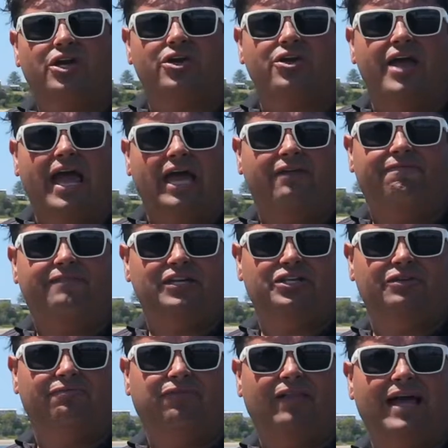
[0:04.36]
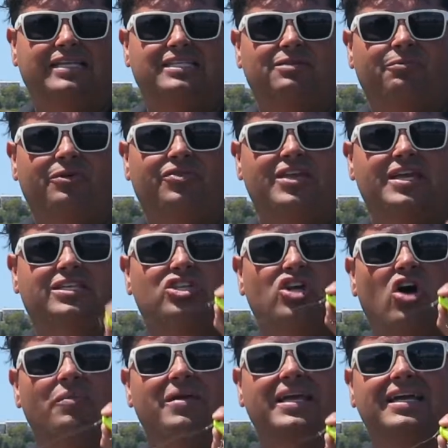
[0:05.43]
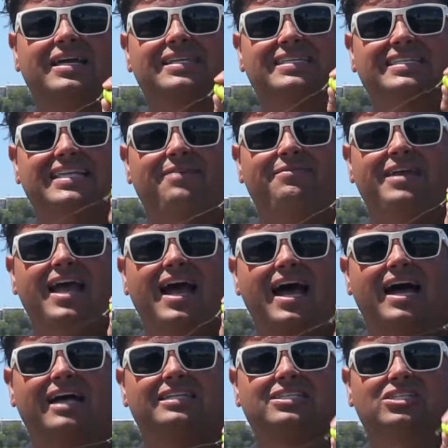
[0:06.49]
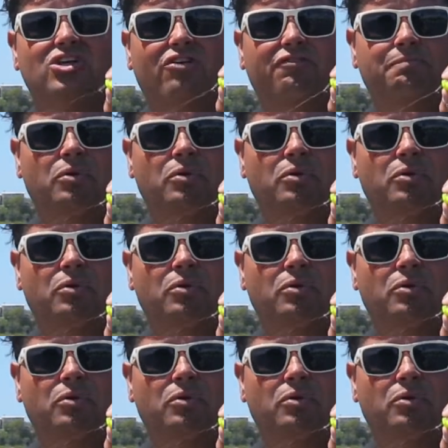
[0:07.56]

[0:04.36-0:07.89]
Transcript: you how to fish some flats with the Atomic Semi-Hard Soft